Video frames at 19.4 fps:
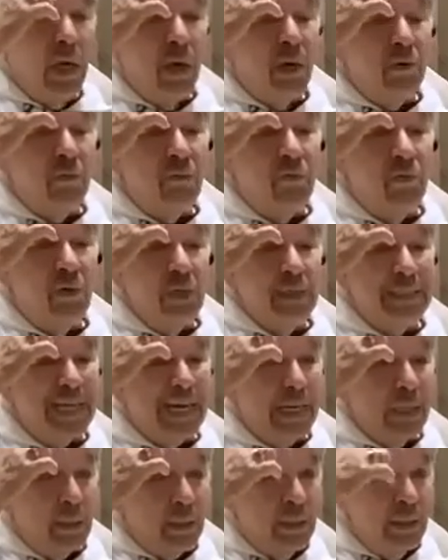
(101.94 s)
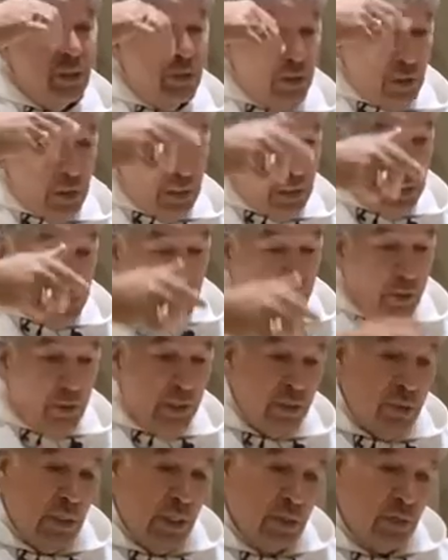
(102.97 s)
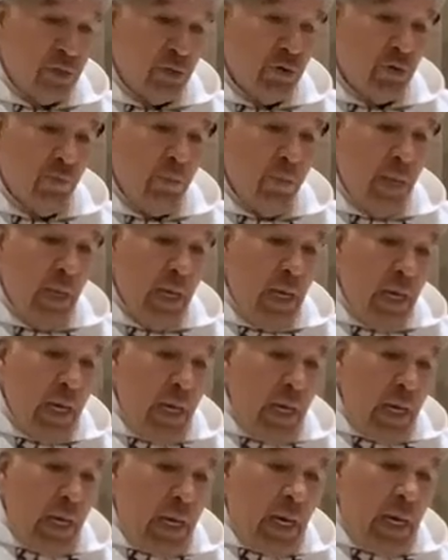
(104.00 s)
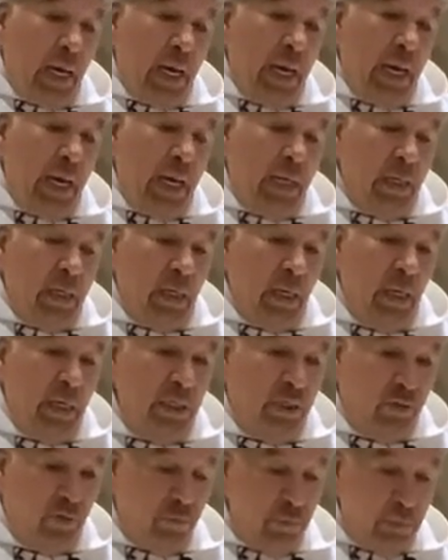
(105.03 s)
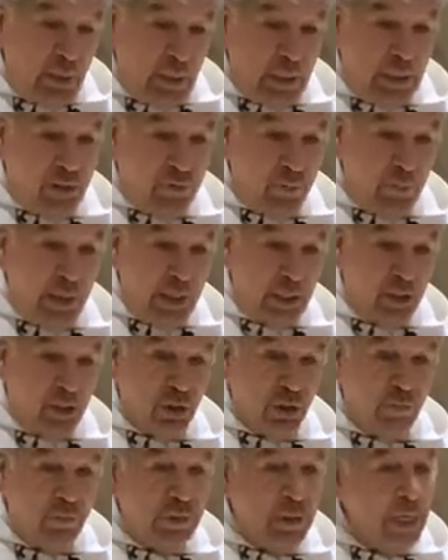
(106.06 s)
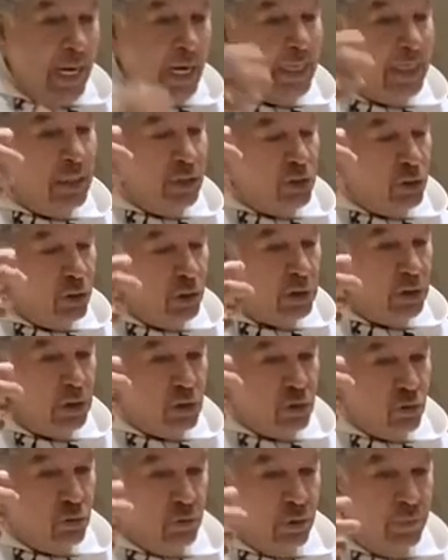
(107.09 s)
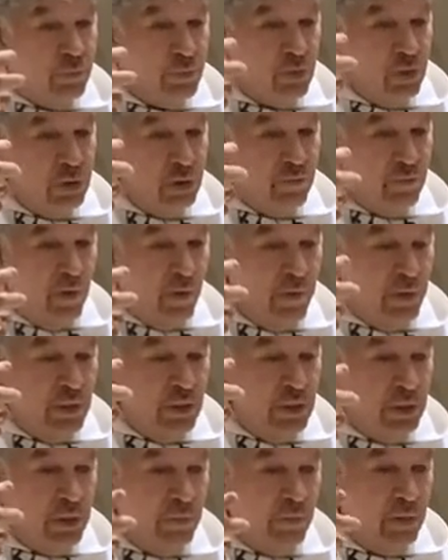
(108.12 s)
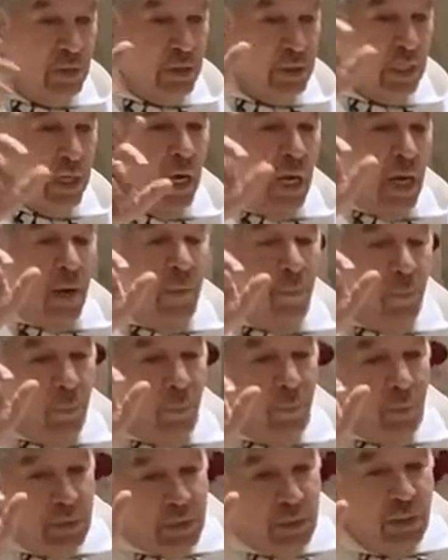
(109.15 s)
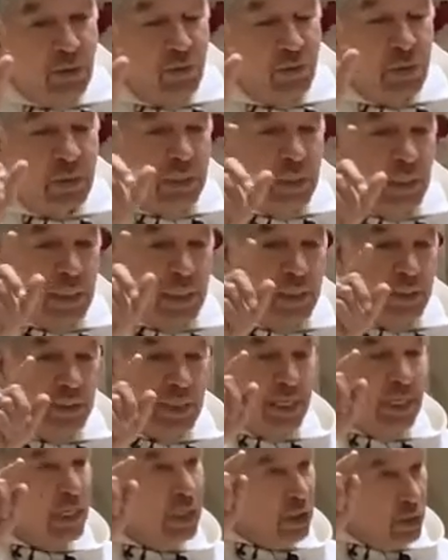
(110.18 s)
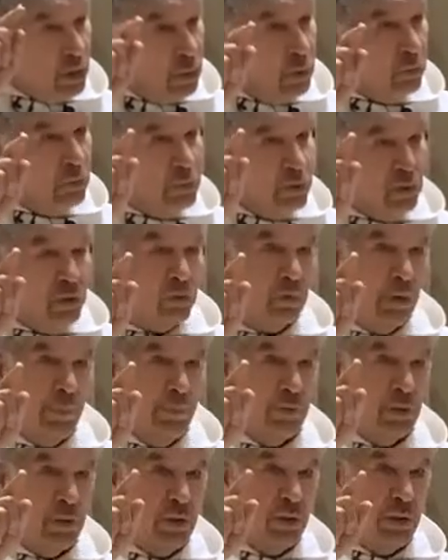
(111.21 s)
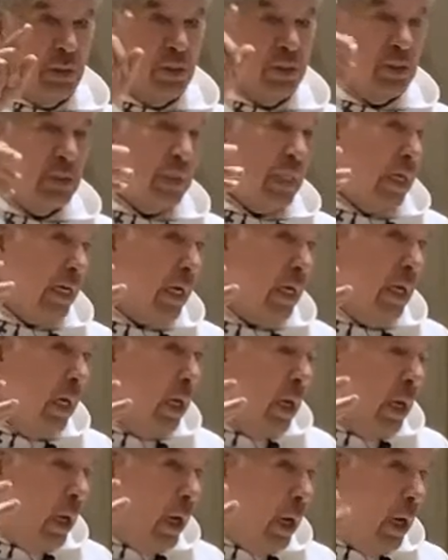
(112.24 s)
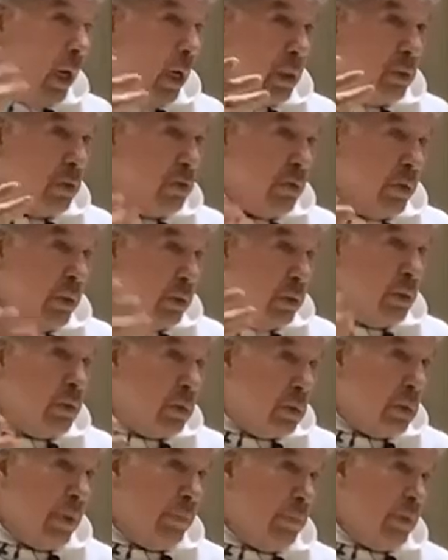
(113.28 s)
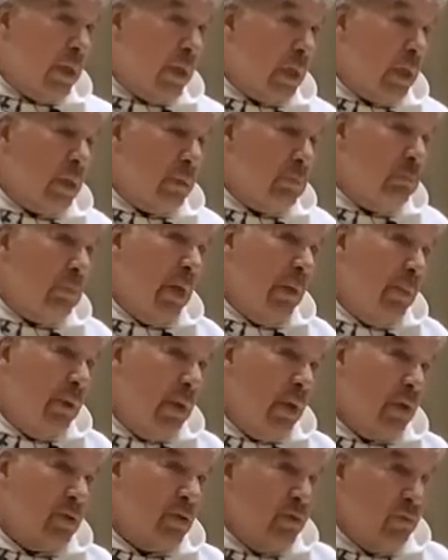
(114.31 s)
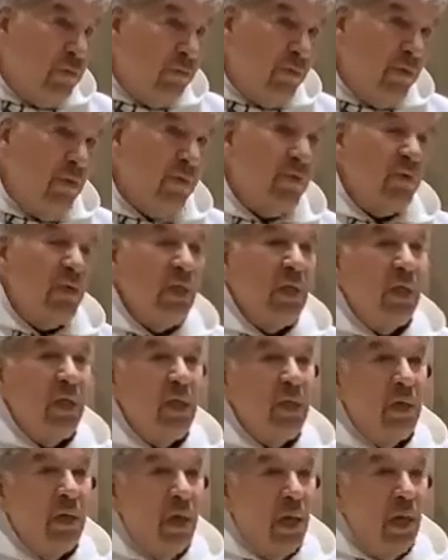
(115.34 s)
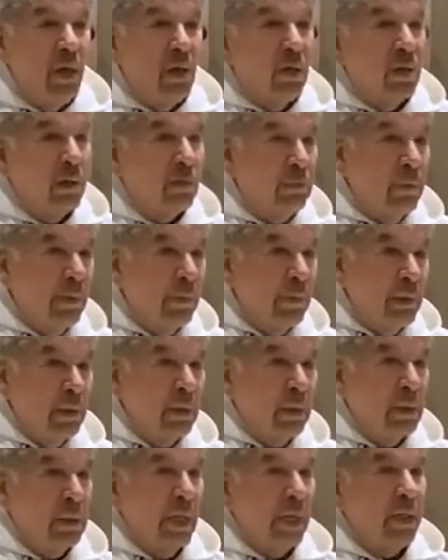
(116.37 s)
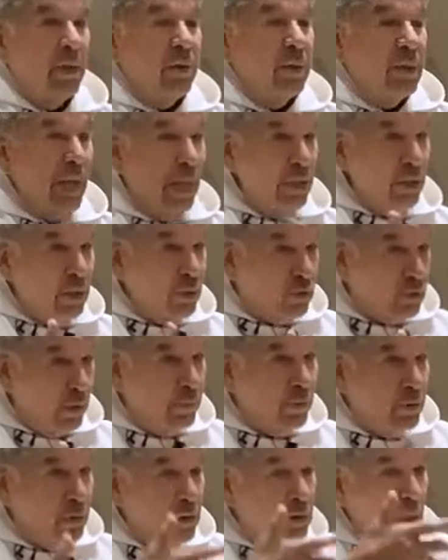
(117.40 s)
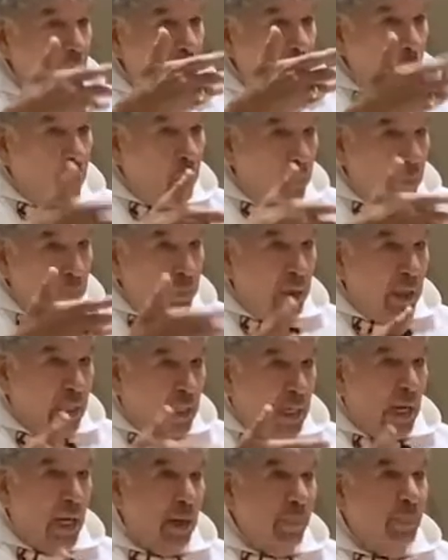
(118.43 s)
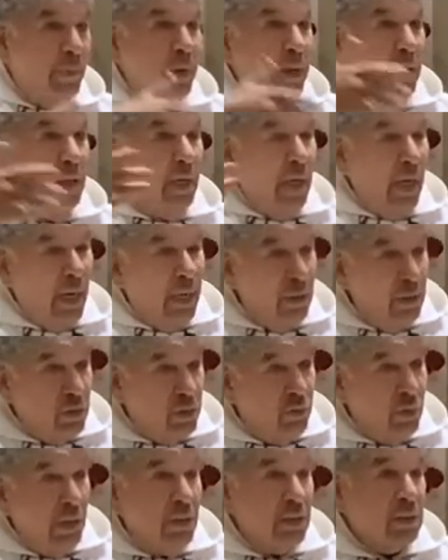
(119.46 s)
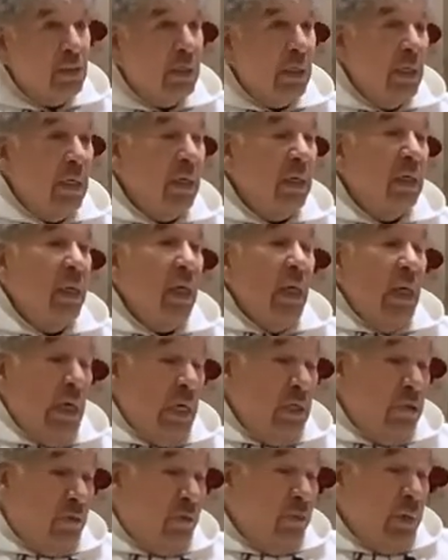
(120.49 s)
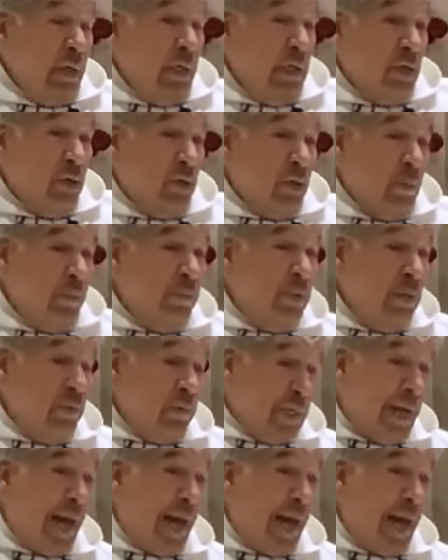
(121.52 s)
of Diocletian, his predecessor. And he's from Egypt, and he took the scriptures very seriously. What's interesting is that he knew the scriptures. This is like 100 something, maybe 150, or maybe a little later than that. The scriptures were being copied and translated. He's from Egypt. He was